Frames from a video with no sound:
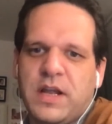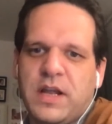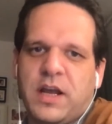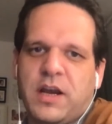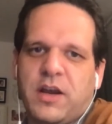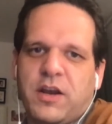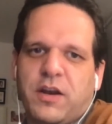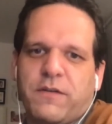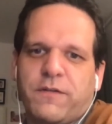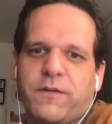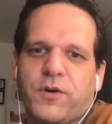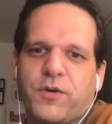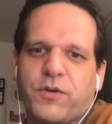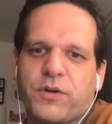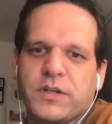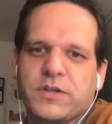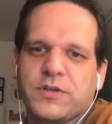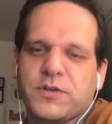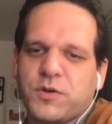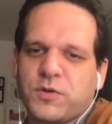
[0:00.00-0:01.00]
a lot of
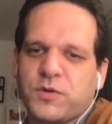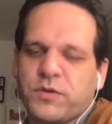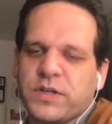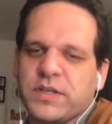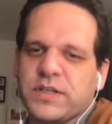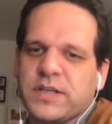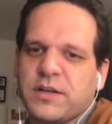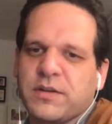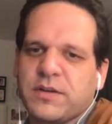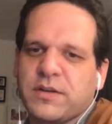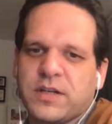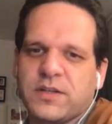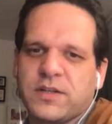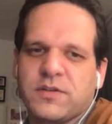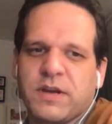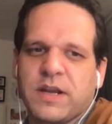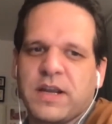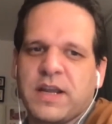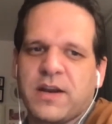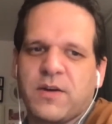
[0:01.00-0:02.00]
horror stories out there.
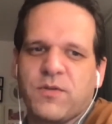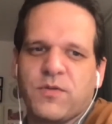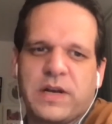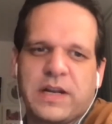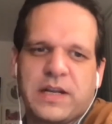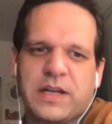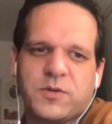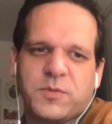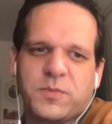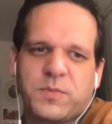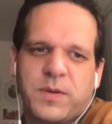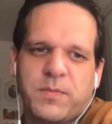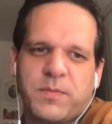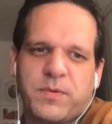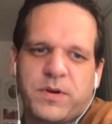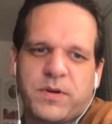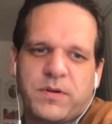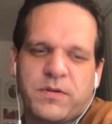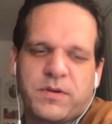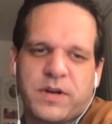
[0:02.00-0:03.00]
So I can relate to
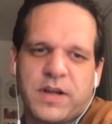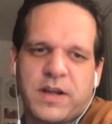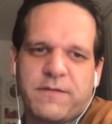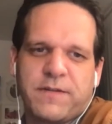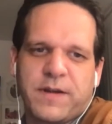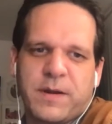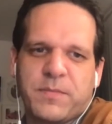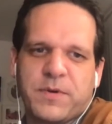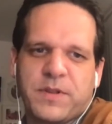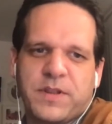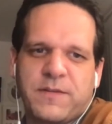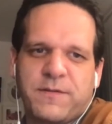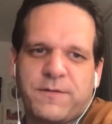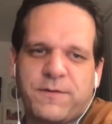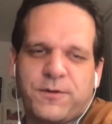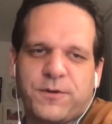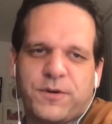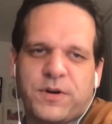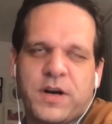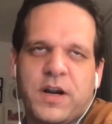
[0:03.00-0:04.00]
people or have empathy
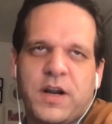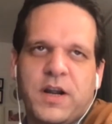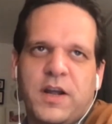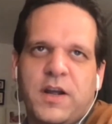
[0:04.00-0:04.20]
for